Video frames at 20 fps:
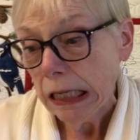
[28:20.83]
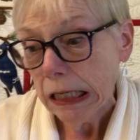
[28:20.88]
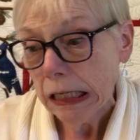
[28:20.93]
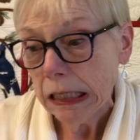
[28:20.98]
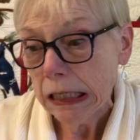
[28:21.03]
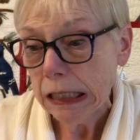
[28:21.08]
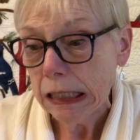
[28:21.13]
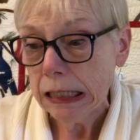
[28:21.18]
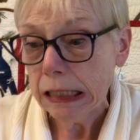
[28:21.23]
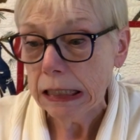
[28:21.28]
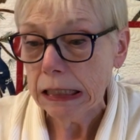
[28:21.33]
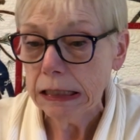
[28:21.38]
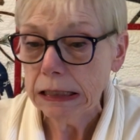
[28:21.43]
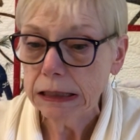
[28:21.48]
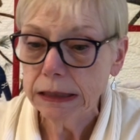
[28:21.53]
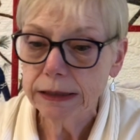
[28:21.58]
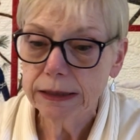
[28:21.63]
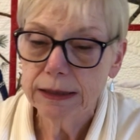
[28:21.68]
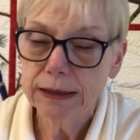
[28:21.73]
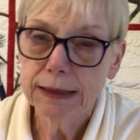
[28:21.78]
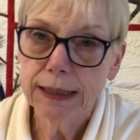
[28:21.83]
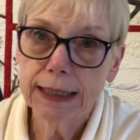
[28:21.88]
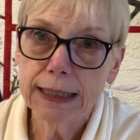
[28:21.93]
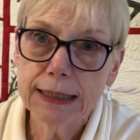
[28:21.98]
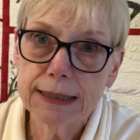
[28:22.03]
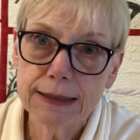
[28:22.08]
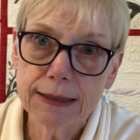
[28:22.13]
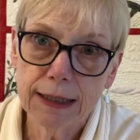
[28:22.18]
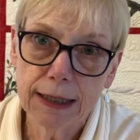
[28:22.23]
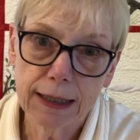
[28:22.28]
like I
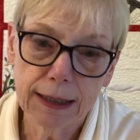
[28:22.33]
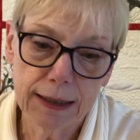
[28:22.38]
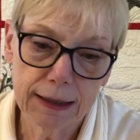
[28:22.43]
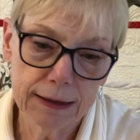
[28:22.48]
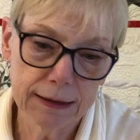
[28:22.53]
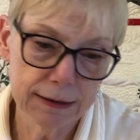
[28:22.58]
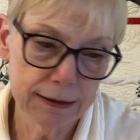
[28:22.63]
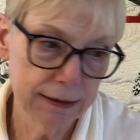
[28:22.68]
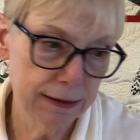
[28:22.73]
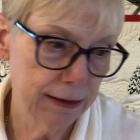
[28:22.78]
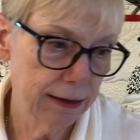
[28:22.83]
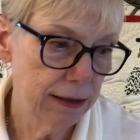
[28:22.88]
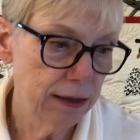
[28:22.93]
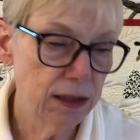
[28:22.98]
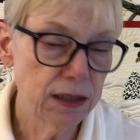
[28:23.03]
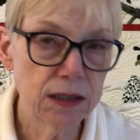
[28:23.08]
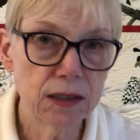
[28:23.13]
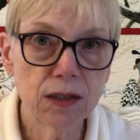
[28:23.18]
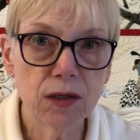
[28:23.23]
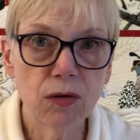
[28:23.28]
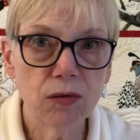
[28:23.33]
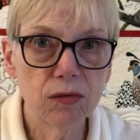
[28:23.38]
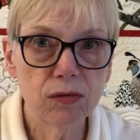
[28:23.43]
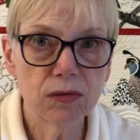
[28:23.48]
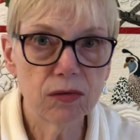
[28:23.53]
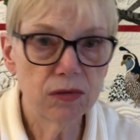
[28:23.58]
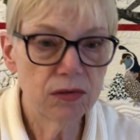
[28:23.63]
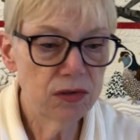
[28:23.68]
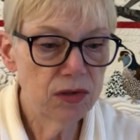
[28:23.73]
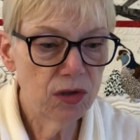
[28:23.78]
say, don't
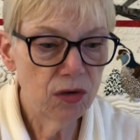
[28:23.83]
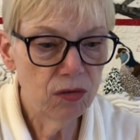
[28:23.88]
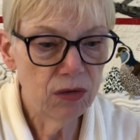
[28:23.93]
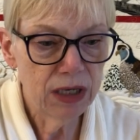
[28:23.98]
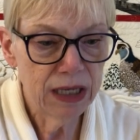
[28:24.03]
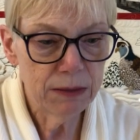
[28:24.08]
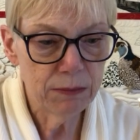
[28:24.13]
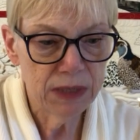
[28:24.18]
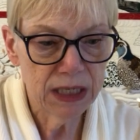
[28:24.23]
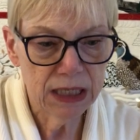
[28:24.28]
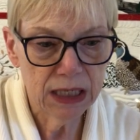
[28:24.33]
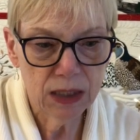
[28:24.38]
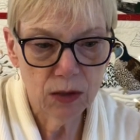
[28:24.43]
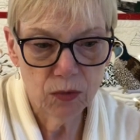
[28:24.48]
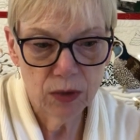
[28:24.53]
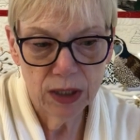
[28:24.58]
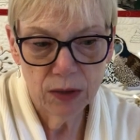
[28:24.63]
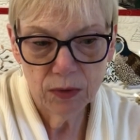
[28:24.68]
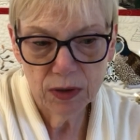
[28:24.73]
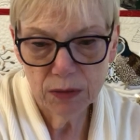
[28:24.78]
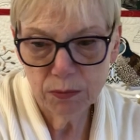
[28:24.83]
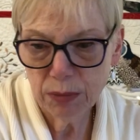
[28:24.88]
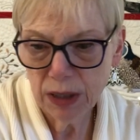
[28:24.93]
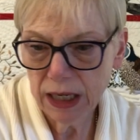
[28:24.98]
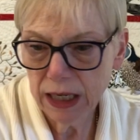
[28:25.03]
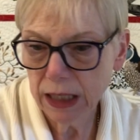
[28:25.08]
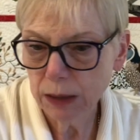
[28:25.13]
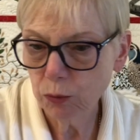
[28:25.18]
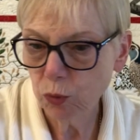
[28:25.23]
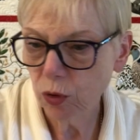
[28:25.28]
let me get away with
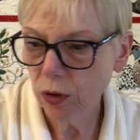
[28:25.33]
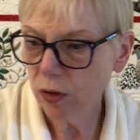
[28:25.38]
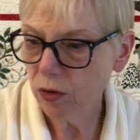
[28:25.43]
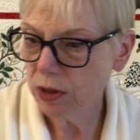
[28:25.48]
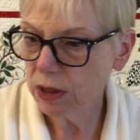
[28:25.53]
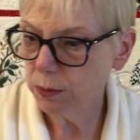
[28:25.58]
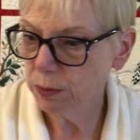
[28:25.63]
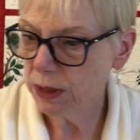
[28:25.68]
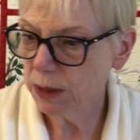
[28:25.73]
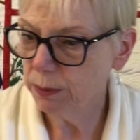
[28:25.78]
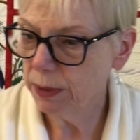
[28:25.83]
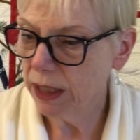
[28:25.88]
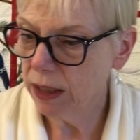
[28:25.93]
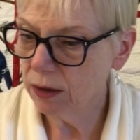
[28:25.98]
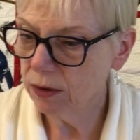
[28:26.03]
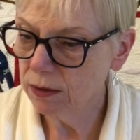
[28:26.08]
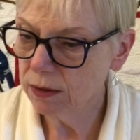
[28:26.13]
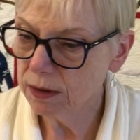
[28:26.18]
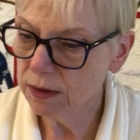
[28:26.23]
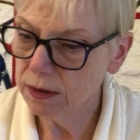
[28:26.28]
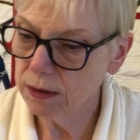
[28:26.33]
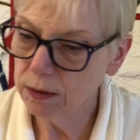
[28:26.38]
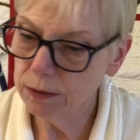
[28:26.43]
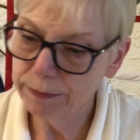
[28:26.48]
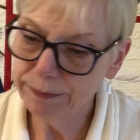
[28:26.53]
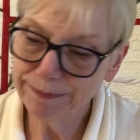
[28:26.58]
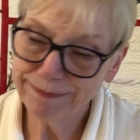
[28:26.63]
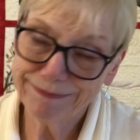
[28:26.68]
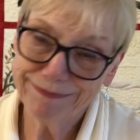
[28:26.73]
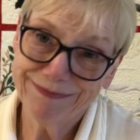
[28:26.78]
buying more Christmas patterns. So,
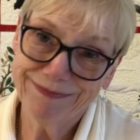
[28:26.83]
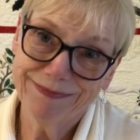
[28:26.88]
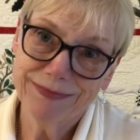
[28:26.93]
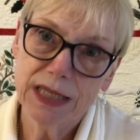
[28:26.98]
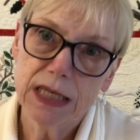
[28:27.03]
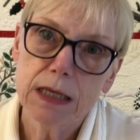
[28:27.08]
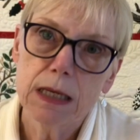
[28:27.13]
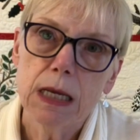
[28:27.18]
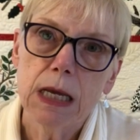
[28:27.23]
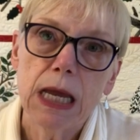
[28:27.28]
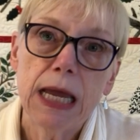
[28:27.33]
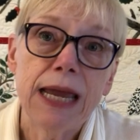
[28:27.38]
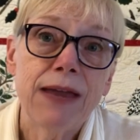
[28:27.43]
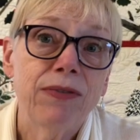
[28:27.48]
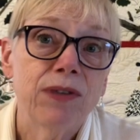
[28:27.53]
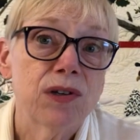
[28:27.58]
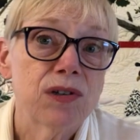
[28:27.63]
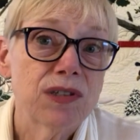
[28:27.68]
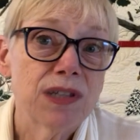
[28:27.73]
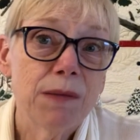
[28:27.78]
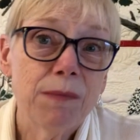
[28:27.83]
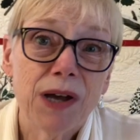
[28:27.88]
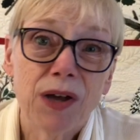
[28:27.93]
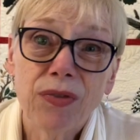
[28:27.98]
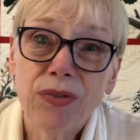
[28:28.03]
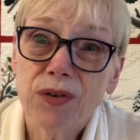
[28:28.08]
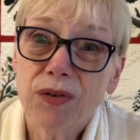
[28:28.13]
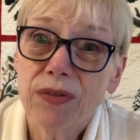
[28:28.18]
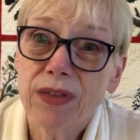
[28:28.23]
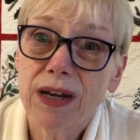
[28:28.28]
and there are some out
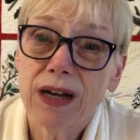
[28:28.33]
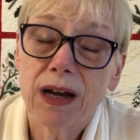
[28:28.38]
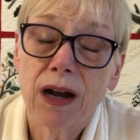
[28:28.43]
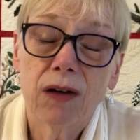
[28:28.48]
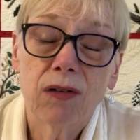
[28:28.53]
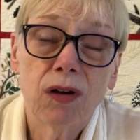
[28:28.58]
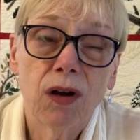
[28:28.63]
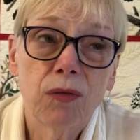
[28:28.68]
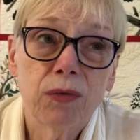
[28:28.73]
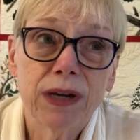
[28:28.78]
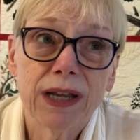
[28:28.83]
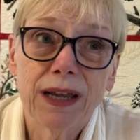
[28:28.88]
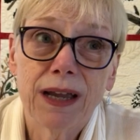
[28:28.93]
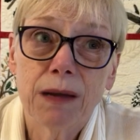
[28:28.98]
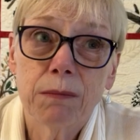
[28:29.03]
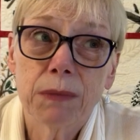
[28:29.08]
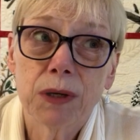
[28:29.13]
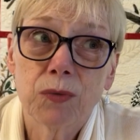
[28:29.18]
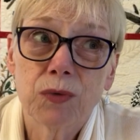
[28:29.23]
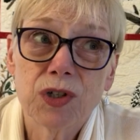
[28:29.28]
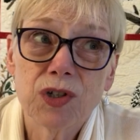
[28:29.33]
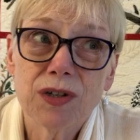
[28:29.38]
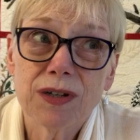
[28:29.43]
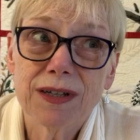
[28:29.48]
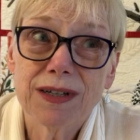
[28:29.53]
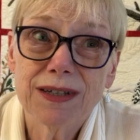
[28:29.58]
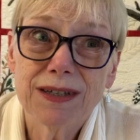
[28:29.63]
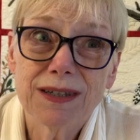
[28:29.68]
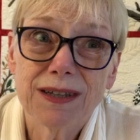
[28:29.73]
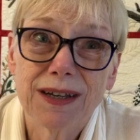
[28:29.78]
there that are already on my wish
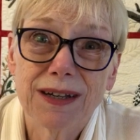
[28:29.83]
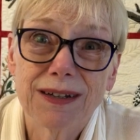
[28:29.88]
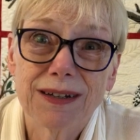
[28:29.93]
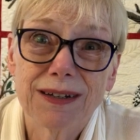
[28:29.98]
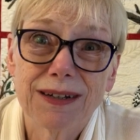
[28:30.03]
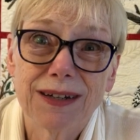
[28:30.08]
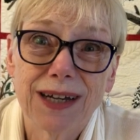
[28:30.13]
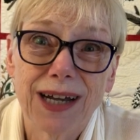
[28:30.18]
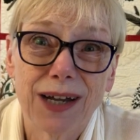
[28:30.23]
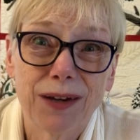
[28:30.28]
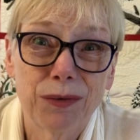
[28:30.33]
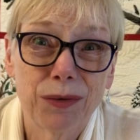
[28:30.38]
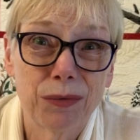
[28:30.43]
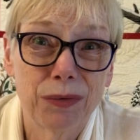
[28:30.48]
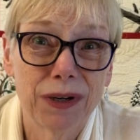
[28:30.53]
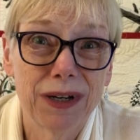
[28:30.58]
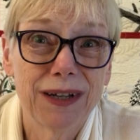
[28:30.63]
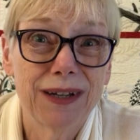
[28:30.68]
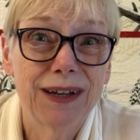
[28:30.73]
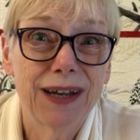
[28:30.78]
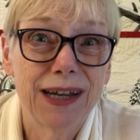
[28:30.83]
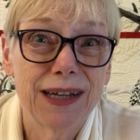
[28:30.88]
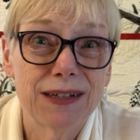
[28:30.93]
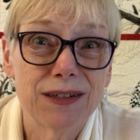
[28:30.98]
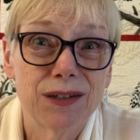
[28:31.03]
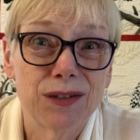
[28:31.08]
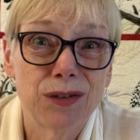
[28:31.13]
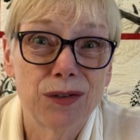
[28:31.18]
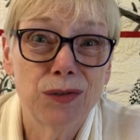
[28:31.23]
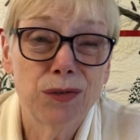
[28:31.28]
list that I would really like
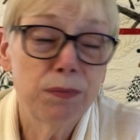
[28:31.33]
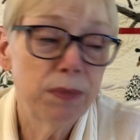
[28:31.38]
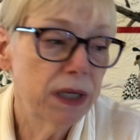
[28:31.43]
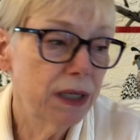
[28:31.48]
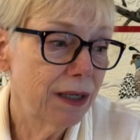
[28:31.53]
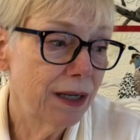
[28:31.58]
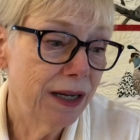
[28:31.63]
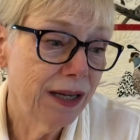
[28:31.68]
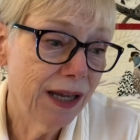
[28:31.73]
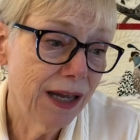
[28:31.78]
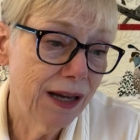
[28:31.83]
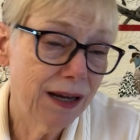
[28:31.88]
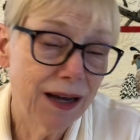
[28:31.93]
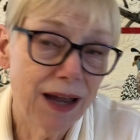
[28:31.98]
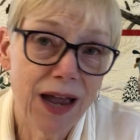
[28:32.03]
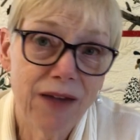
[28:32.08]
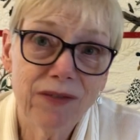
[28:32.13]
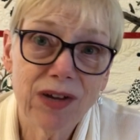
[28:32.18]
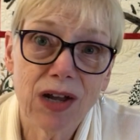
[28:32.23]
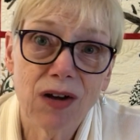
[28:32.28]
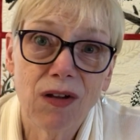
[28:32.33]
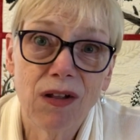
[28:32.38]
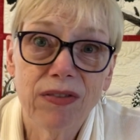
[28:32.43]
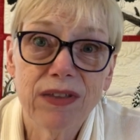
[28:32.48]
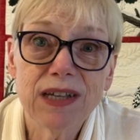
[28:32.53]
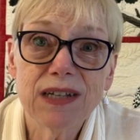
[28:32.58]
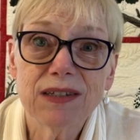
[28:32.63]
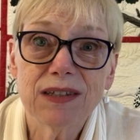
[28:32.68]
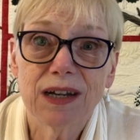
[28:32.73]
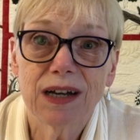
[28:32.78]
to do. But again, I've got all
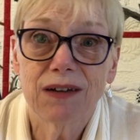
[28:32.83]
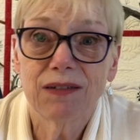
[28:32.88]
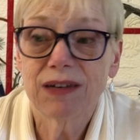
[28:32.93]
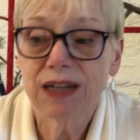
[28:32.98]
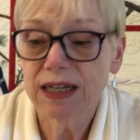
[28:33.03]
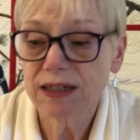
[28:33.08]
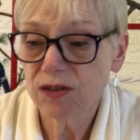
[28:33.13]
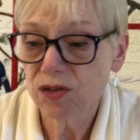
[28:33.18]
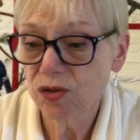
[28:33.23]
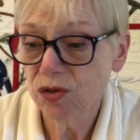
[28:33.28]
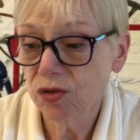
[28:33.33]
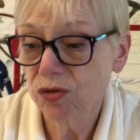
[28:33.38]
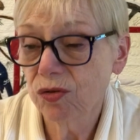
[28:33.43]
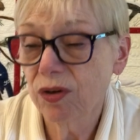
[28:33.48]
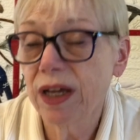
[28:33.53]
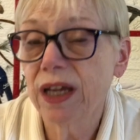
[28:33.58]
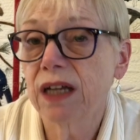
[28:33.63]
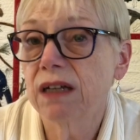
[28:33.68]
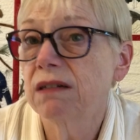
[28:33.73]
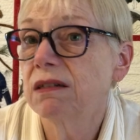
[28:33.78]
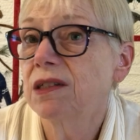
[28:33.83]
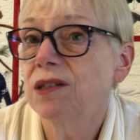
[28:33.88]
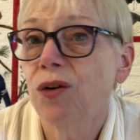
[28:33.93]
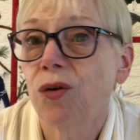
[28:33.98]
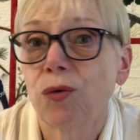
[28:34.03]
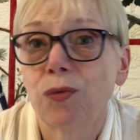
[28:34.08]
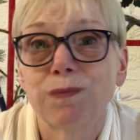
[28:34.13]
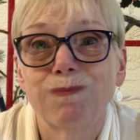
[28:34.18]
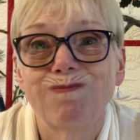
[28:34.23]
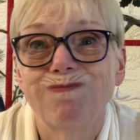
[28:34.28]
these that I'd like to do. And
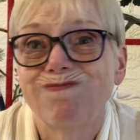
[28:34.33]
so